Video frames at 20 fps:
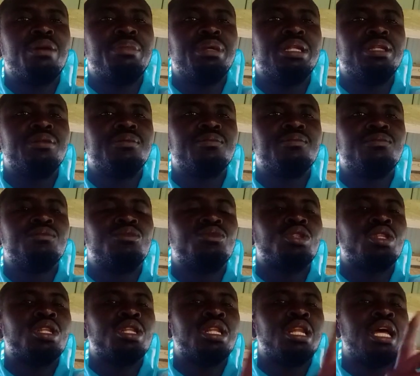farming.
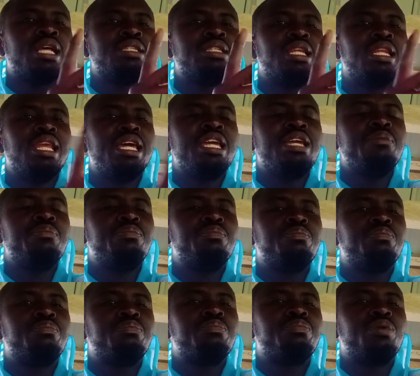That's the laying
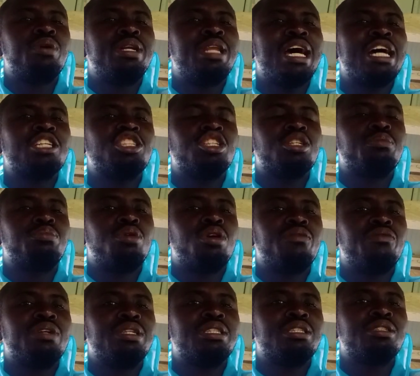production
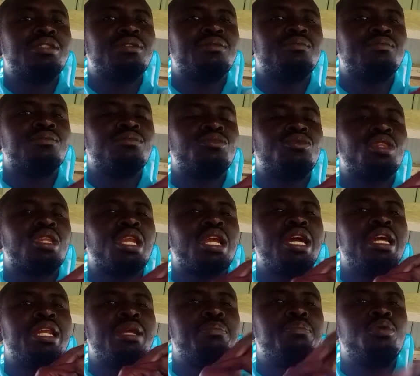profit
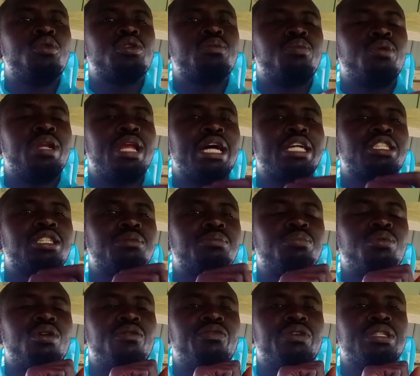and the
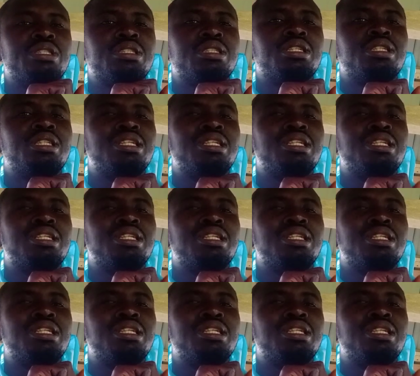post-production profit.